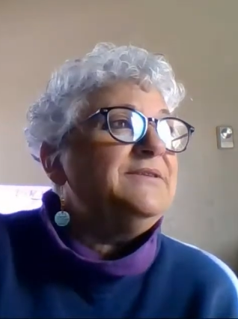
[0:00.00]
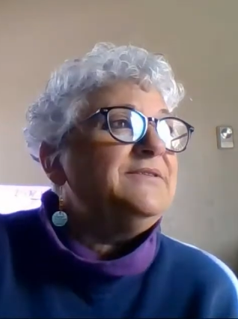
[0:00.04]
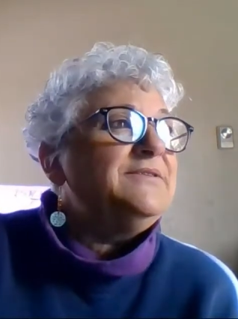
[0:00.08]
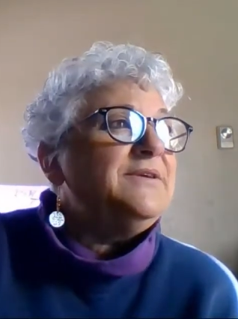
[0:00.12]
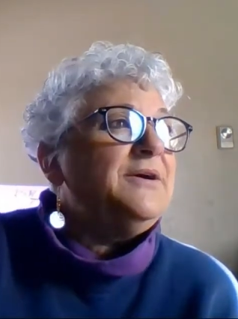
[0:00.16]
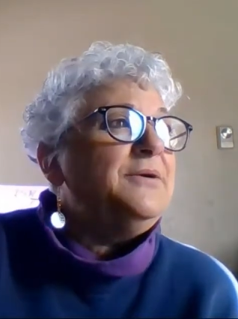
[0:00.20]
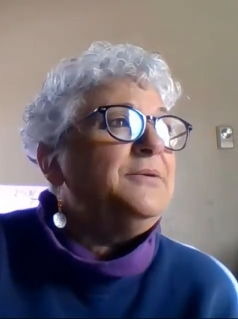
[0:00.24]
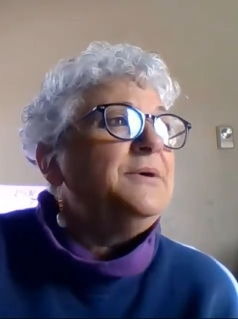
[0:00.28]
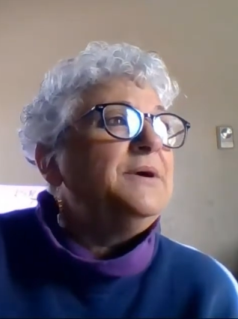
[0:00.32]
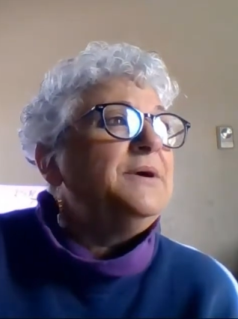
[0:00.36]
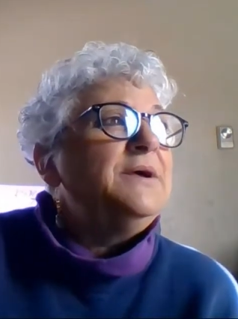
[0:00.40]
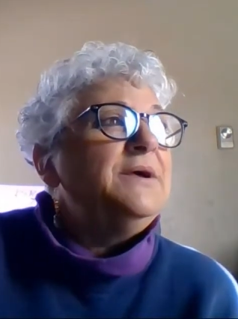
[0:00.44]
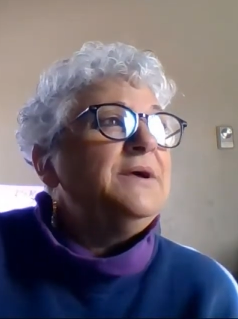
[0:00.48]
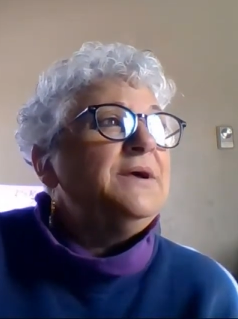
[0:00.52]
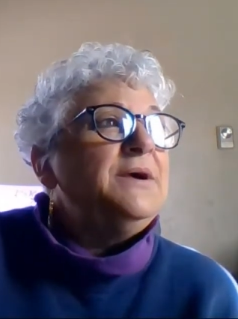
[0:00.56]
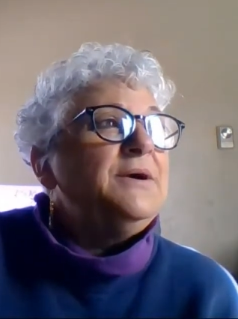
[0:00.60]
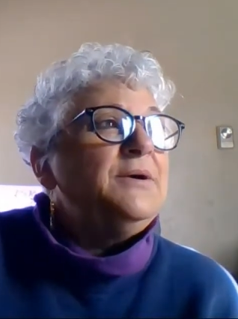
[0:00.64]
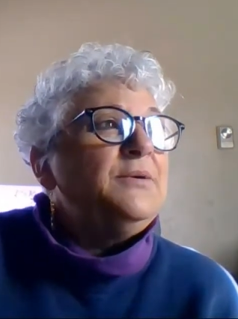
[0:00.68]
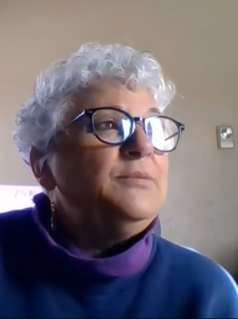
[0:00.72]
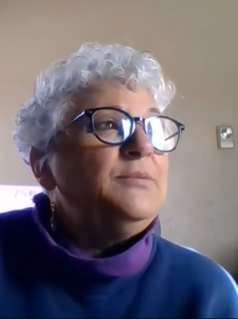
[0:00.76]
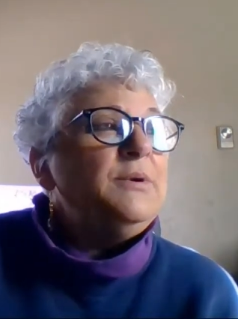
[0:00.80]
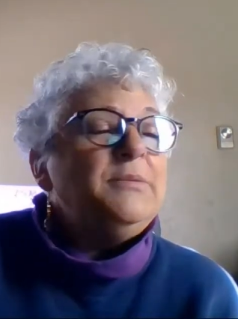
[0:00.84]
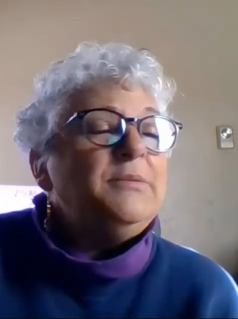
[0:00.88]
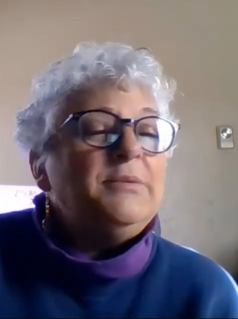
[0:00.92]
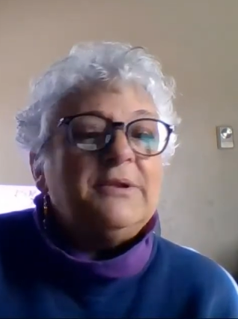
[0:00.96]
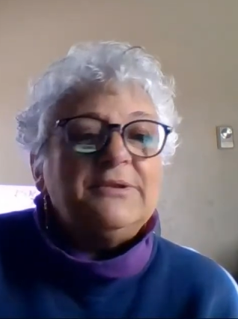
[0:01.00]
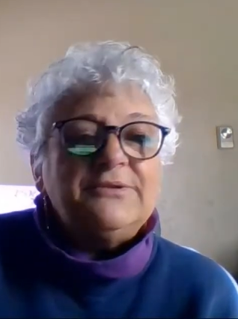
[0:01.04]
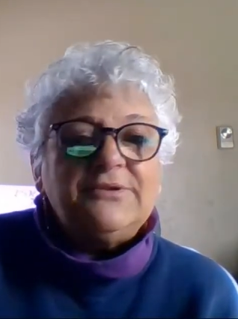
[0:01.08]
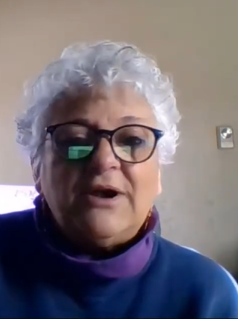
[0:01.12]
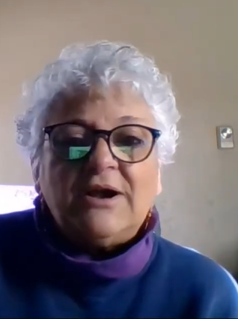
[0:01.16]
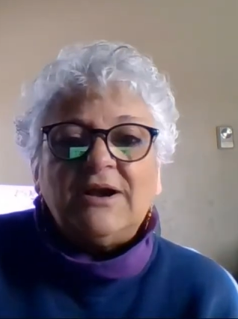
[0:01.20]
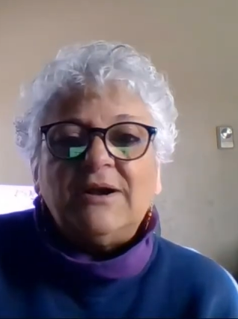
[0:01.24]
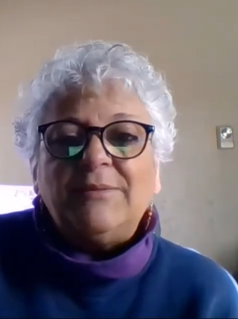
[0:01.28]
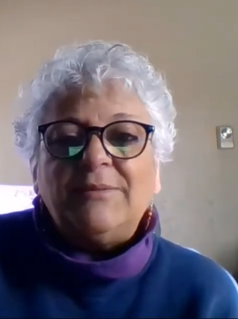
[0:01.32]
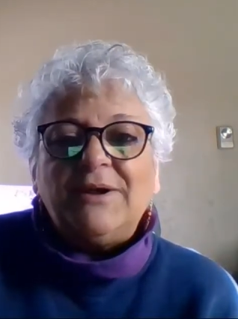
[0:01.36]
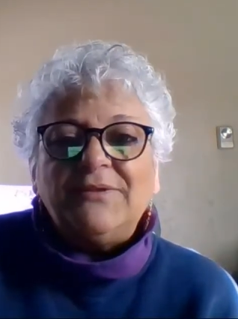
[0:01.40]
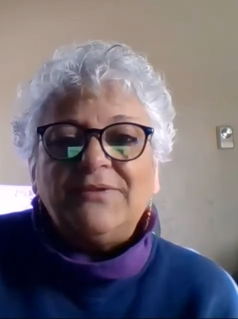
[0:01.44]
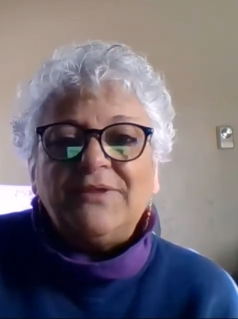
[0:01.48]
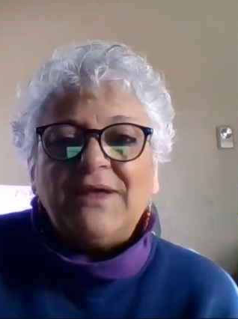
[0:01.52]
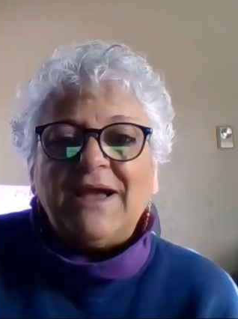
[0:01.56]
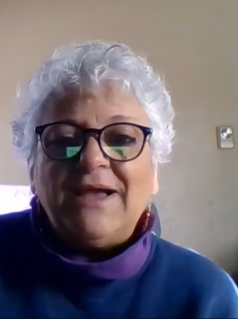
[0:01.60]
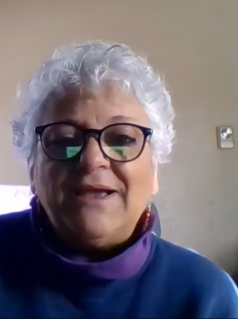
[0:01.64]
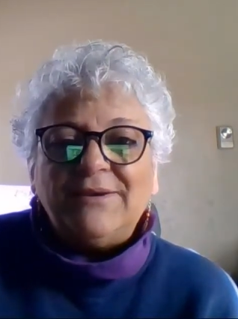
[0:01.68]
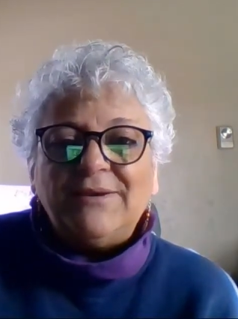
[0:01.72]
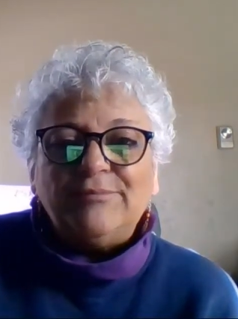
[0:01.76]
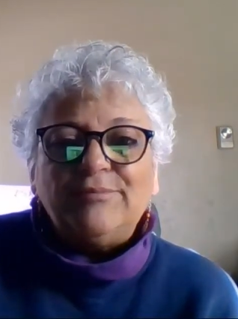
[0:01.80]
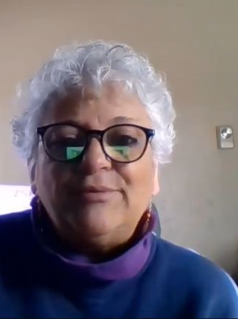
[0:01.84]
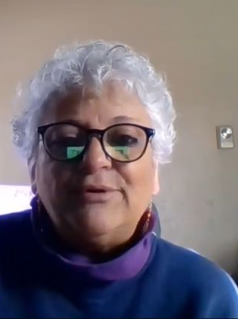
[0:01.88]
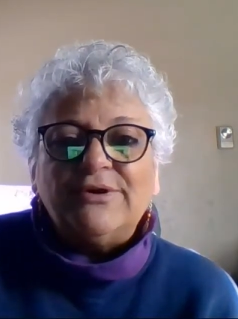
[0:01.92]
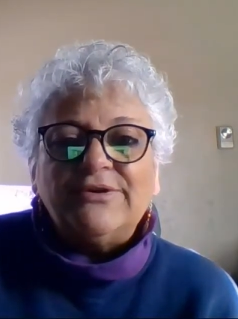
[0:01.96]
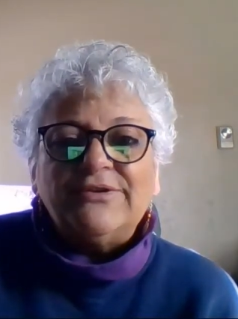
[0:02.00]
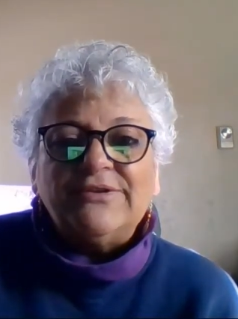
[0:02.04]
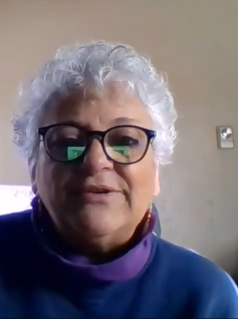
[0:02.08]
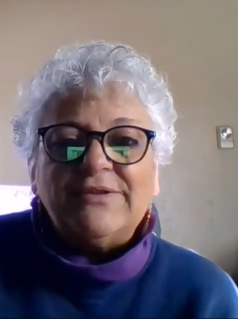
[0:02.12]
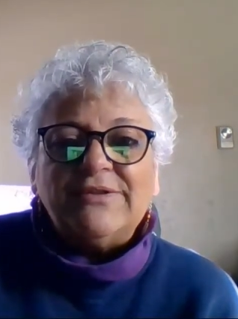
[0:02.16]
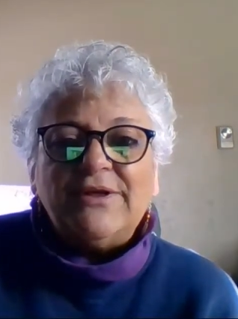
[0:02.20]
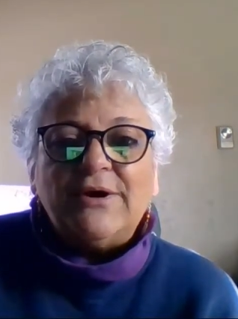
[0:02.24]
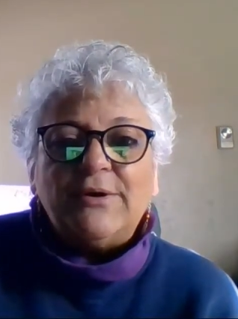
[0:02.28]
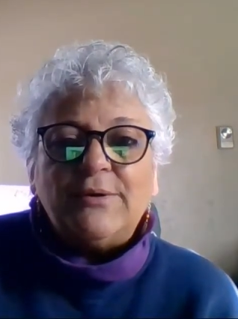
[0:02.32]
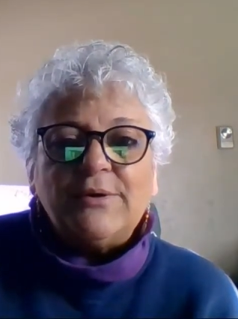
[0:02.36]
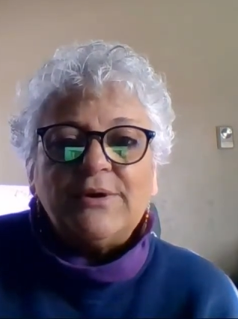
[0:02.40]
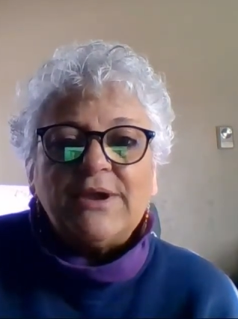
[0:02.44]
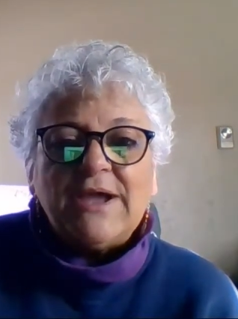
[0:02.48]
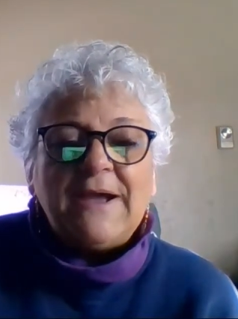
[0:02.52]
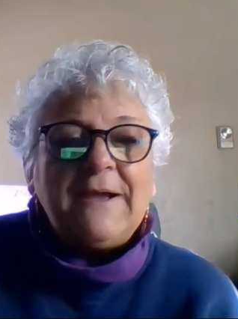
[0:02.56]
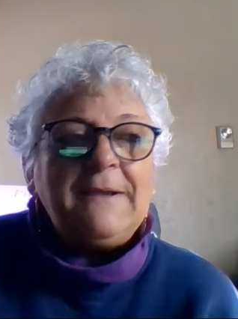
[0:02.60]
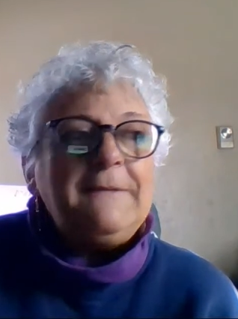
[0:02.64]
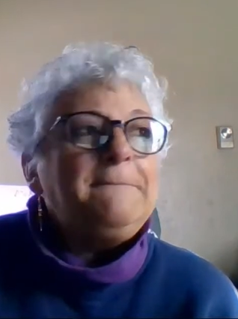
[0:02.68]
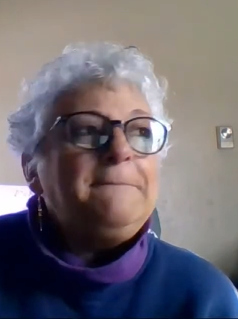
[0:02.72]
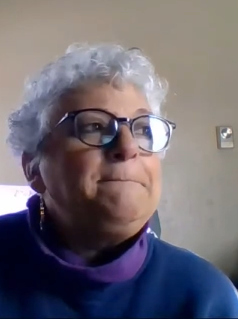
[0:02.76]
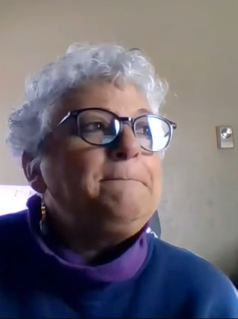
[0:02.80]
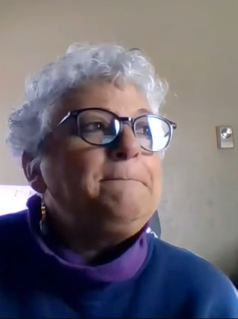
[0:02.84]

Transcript: So we will talk about that in person though, okay?